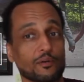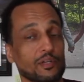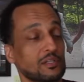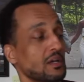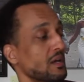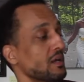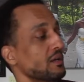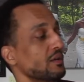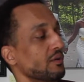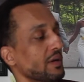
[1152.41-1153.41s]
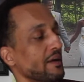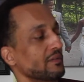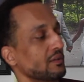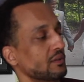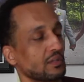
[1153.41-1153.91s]
Is you don't have to
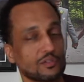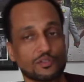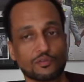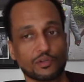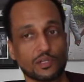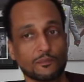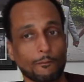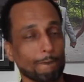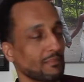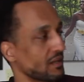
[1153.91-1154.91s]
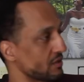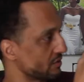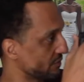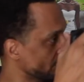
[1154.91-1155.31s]
look at the screen, because if you're